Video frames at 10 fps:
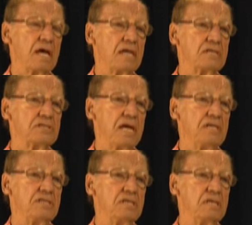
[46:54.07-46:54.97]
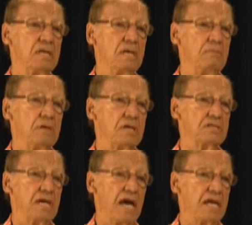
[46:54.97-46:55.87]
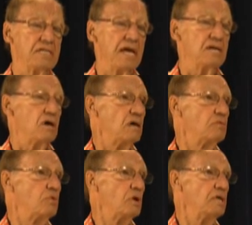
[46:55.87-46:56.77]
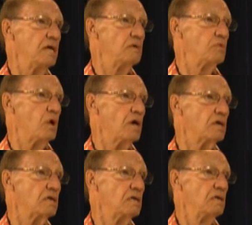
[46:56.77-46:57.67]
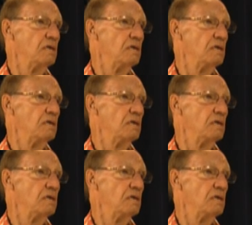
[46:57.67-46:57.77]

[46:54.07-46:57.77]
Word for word: at a station because they had to take on wood and water